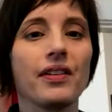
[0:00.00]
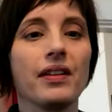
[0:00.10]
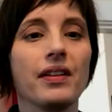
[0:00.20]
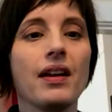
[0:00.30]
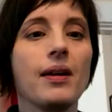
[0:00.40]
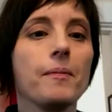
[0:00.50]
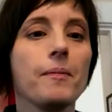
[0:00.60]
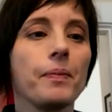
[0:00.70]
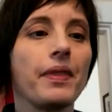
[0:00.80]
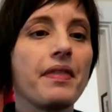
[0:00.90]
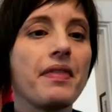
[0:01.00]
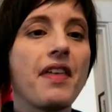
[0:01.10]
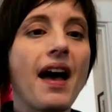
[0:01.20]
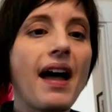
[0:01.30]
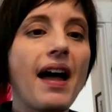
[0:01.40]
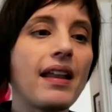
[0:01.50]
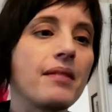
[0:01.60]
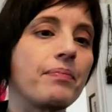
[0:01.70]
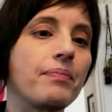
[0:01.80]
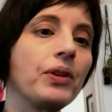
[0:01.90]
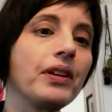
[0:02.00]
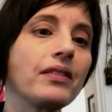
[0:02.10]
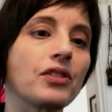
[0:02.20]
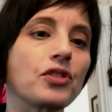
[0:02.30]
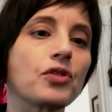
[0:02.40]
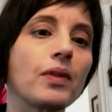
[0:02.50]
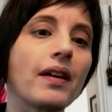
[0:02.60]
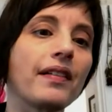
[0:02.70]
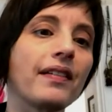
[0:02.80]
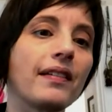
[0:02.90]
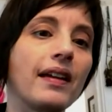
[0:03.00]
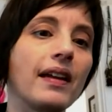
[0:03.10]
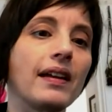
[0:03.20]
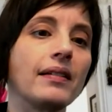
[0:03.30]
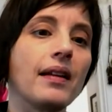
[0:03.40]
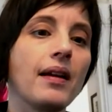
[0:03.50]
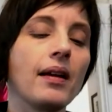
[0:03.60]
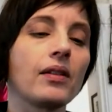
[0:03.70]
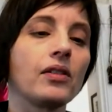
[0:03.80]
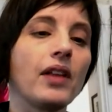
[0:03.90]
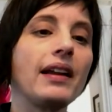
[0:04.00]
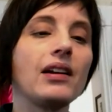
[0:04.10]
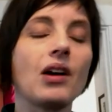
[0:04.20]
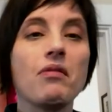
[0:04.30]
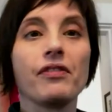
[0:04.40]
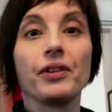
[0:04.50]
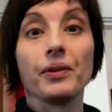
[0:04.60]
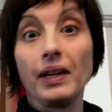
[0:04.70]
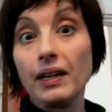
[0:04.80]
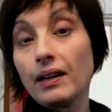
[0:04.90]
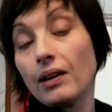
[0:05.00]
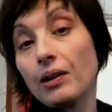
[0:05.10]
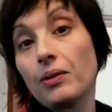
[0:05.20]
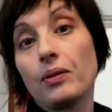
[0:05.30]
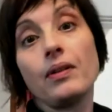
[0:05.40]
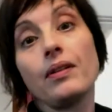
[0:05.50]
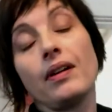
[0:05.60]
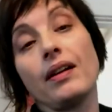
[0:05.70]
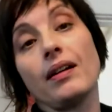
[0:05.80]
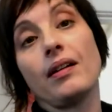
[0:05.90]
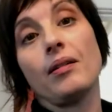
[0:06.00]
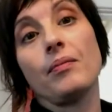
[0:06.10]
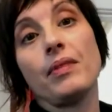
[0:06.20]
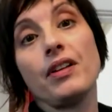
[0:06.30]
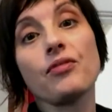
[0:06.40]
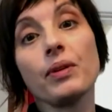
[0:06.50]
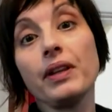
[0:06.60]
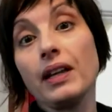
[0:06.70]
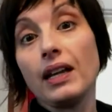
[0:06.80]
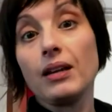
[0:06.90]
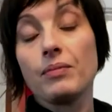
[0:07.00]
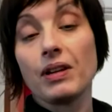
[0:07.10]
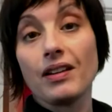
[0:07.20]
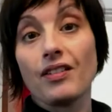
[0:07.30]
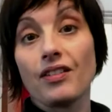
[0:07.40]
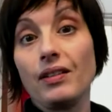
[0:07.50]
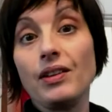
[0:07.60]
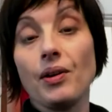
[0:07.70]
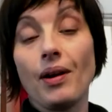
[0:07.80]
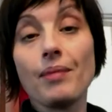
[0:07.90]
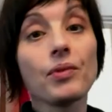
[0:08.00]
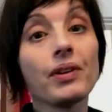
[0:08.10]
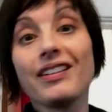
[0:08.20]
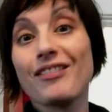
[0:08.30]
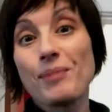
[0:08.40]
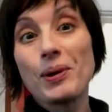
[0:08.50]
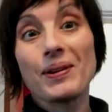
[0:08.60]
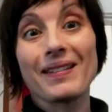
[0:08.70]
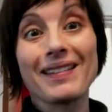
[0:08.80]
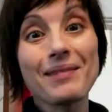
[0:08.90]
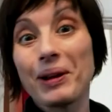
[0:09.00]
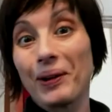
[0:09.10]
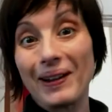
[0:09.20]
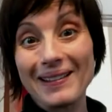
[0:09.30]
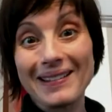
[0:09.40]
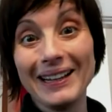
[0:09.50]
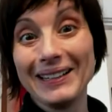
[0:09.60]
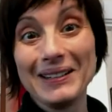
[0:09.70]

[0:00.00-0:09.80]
that and building the trust and letting go of your ego is really key because I'm really smart in some areas,